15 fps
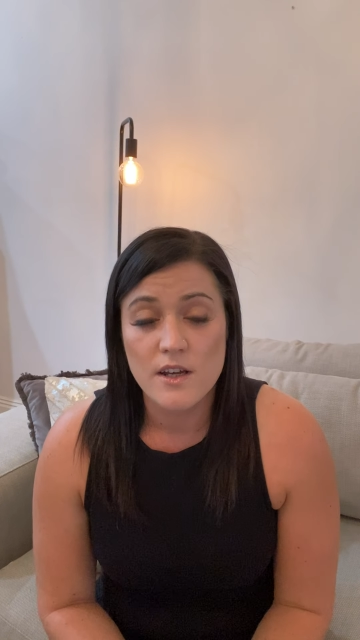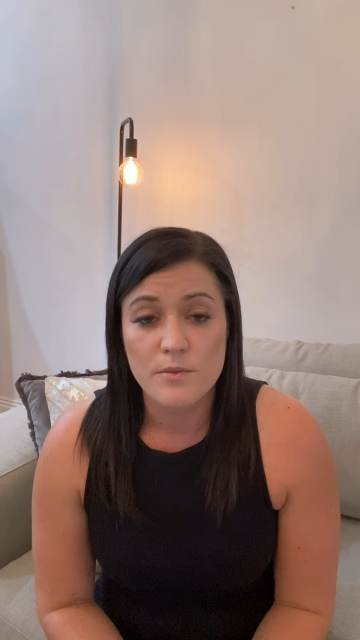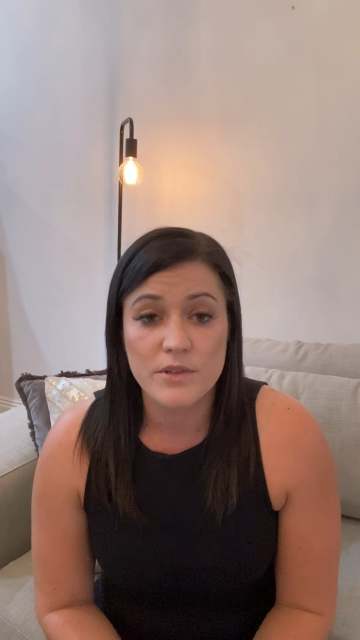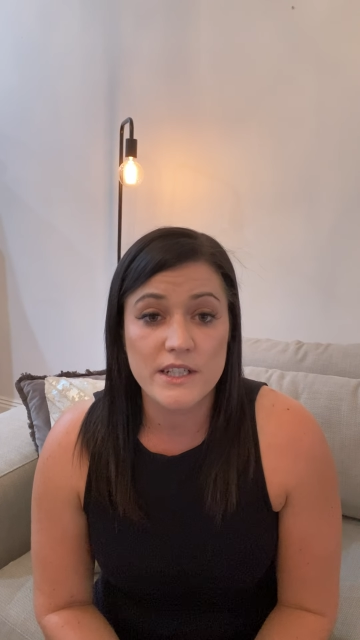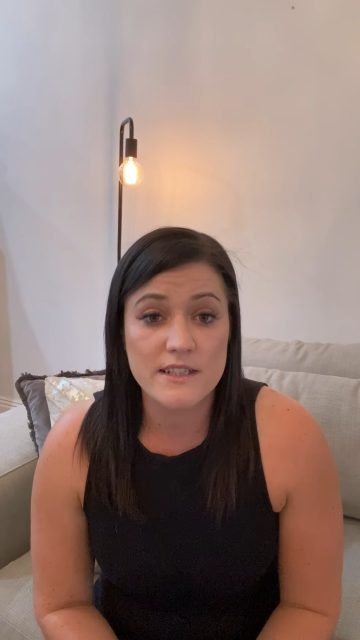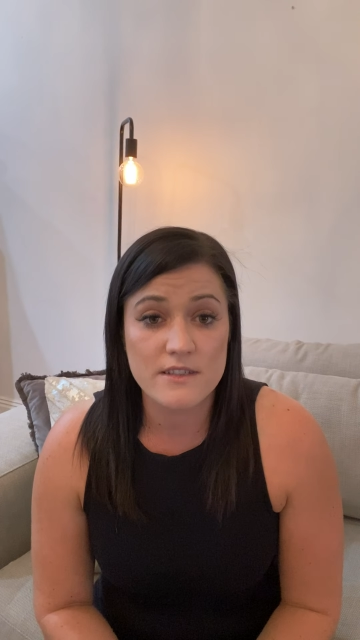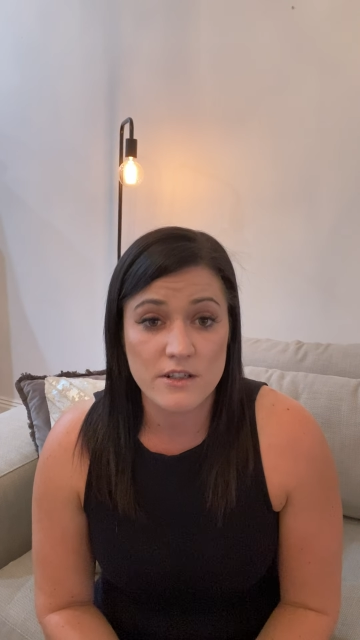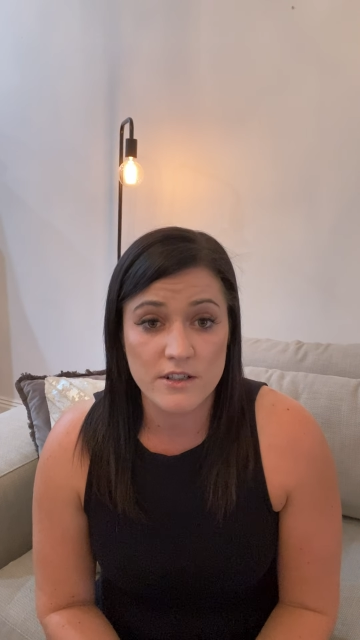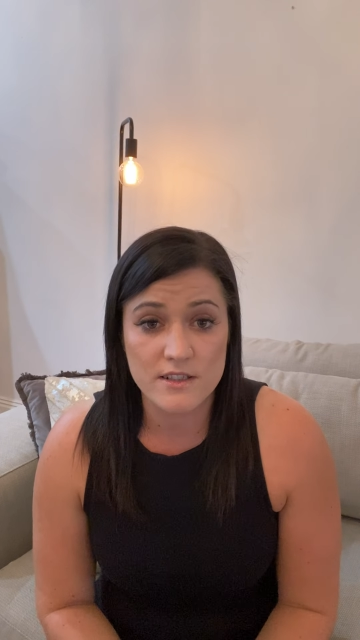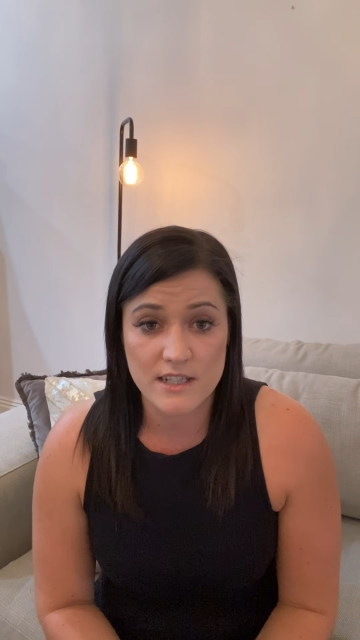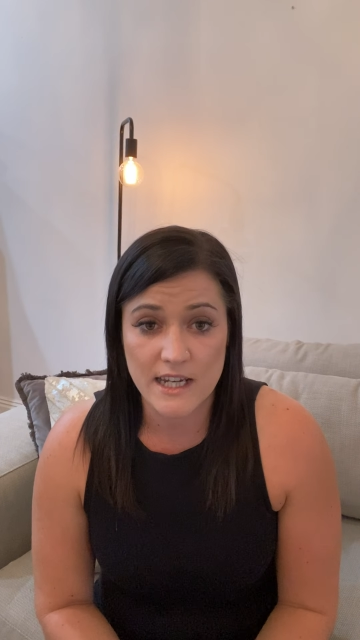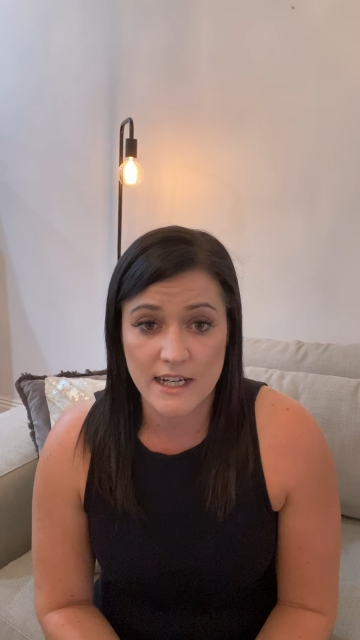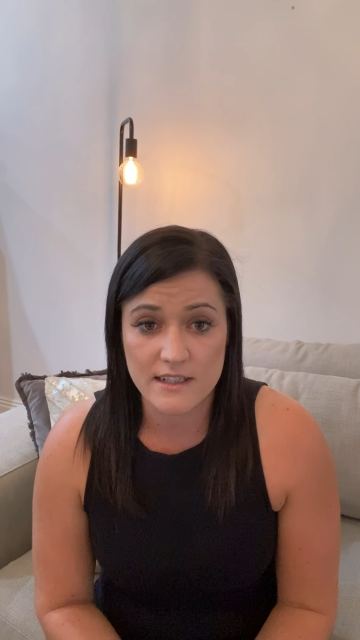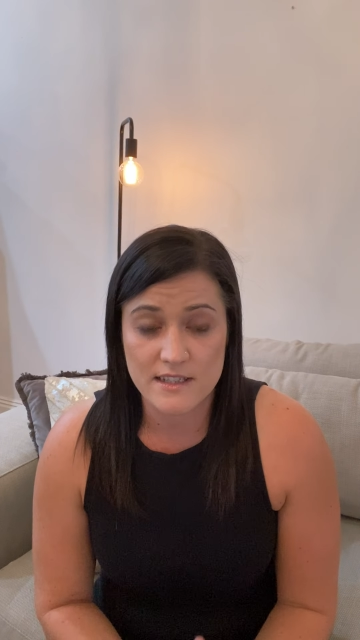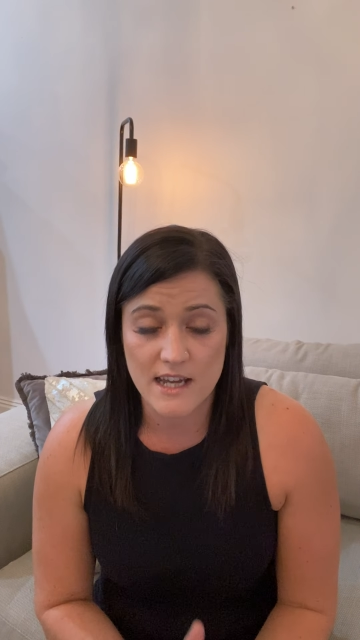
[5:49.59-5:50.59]
please
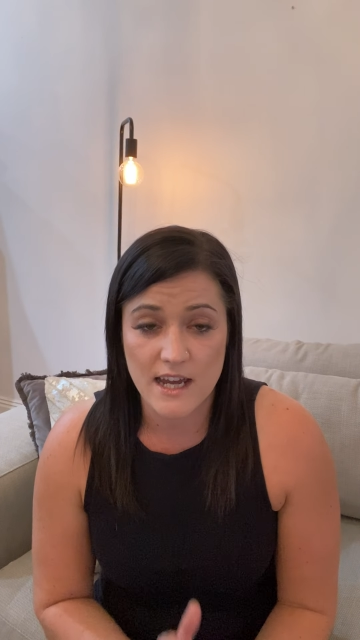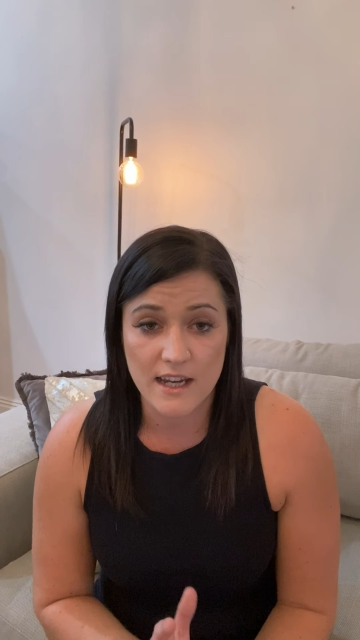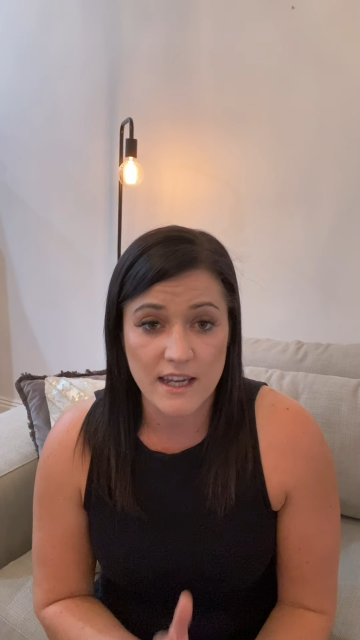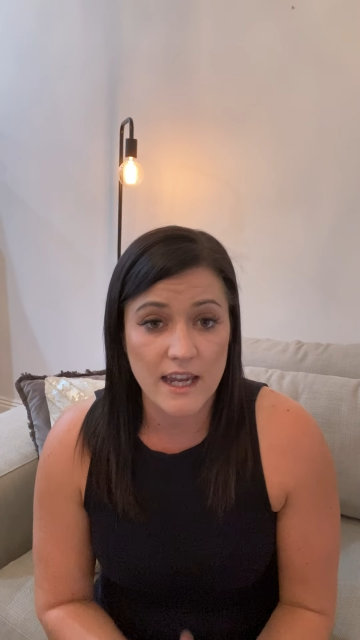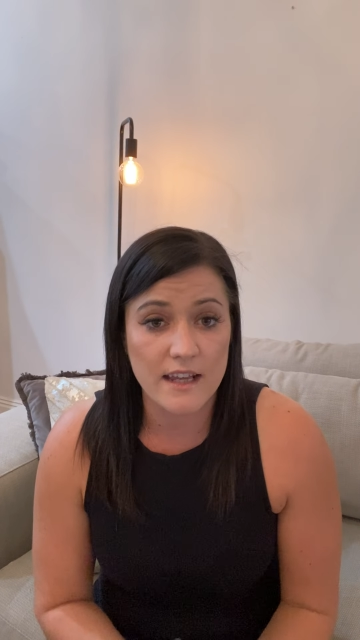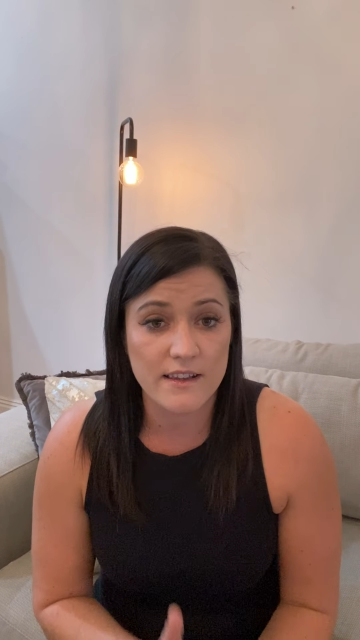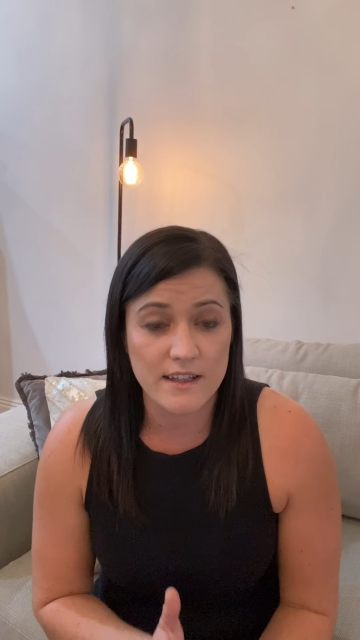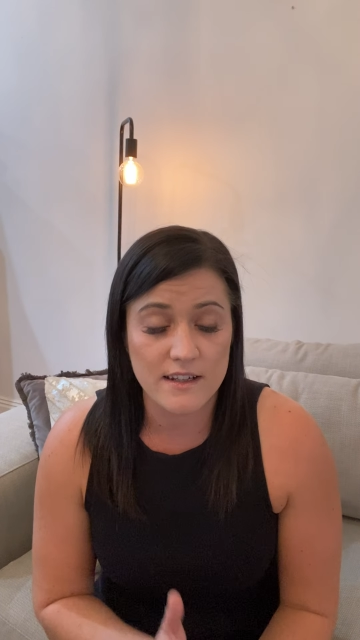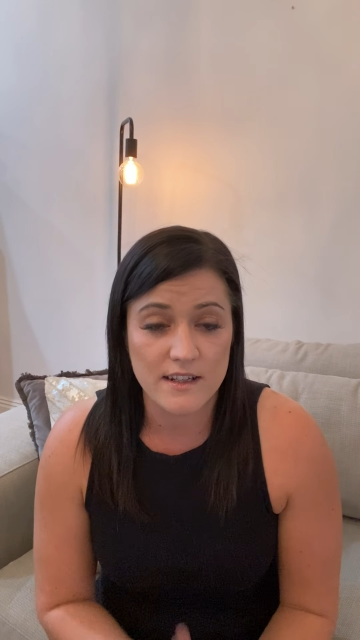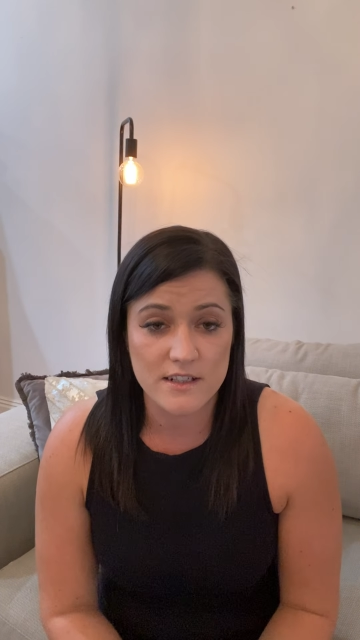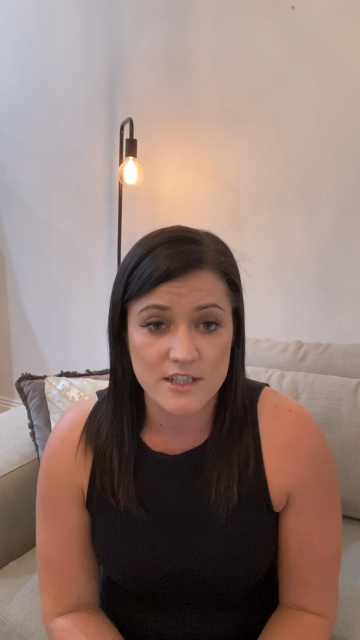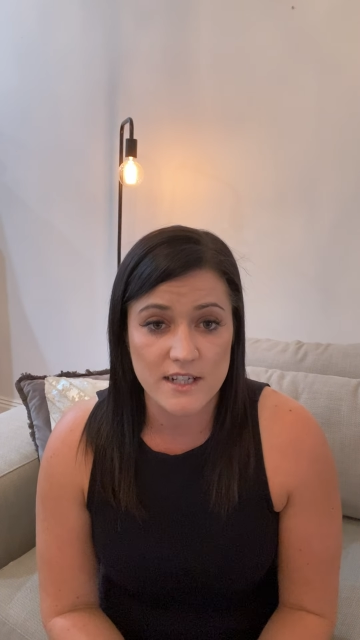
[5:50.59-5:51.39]
contact Caitlin and